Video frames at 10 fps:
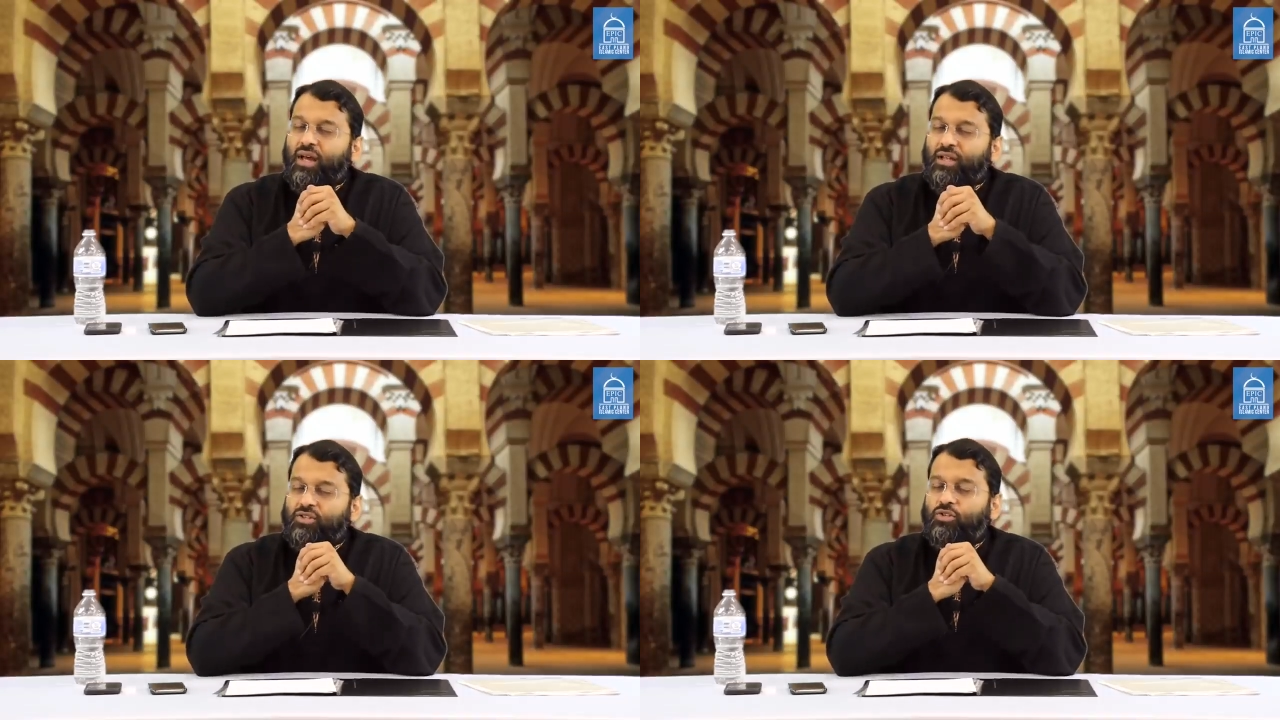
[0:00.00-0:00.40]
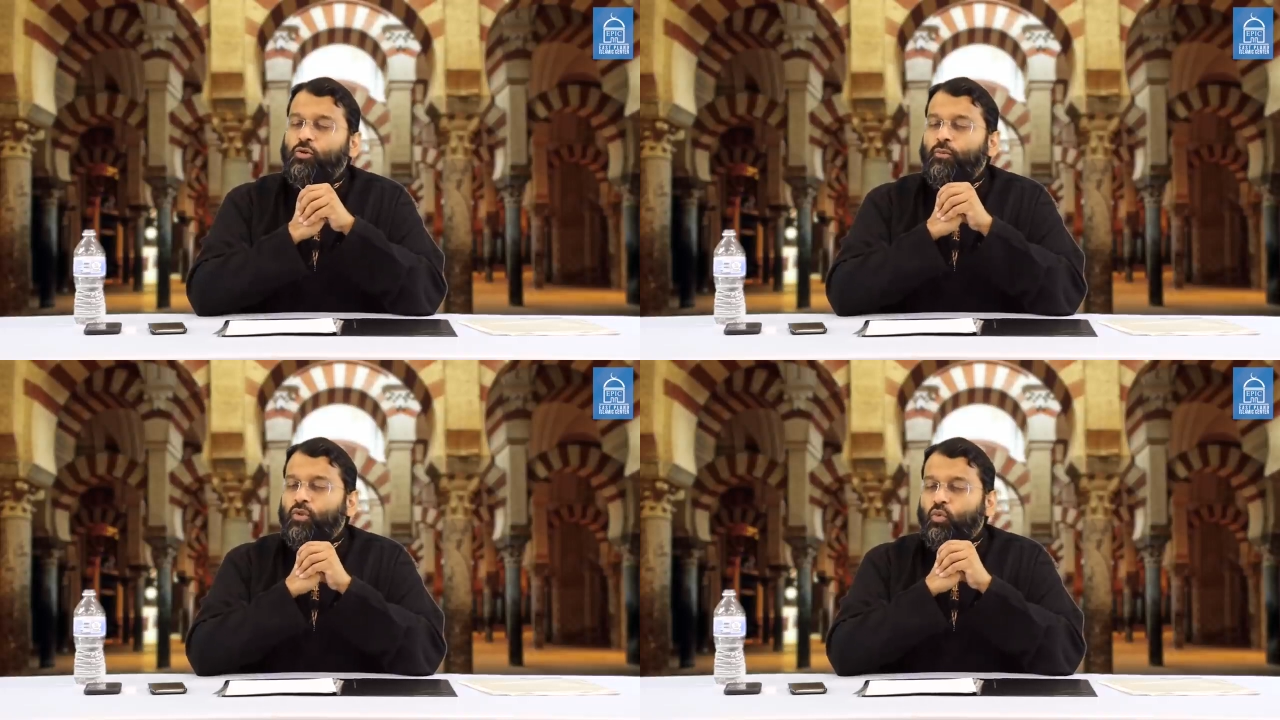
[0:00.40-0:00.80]
And
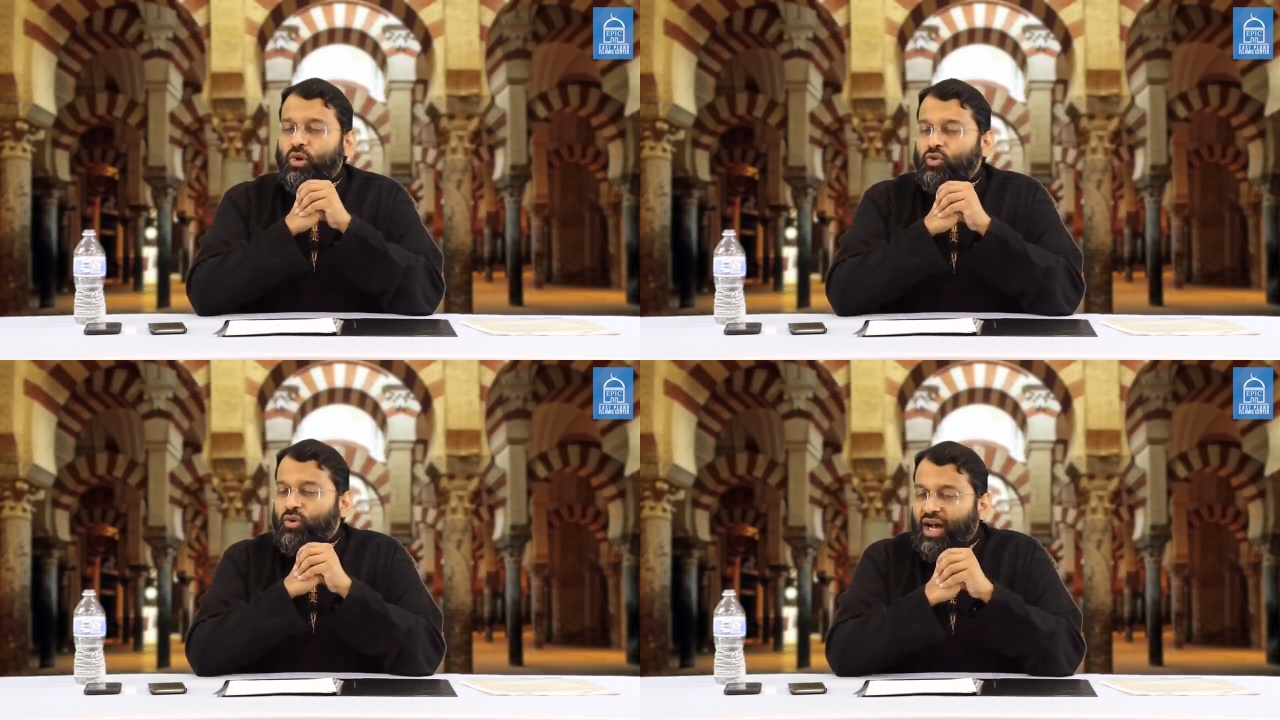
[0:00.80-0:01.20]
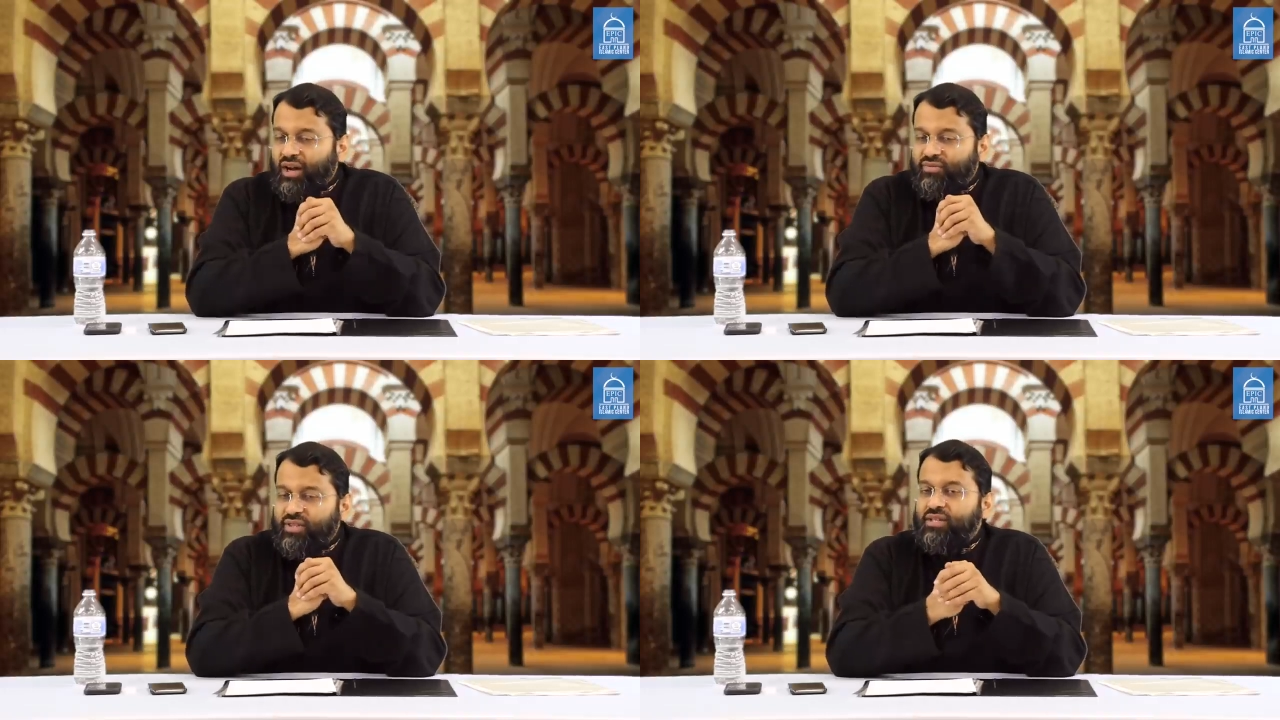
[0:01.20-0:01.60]
so when you
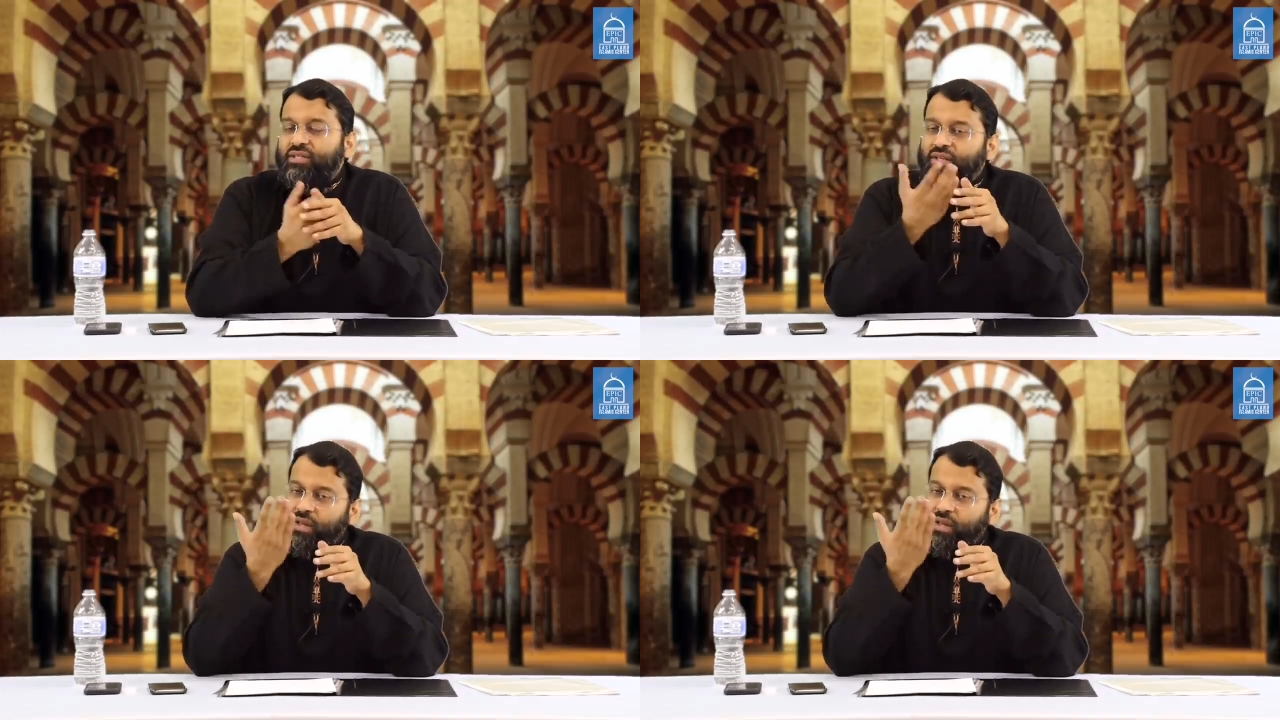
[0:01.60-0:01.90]
have this,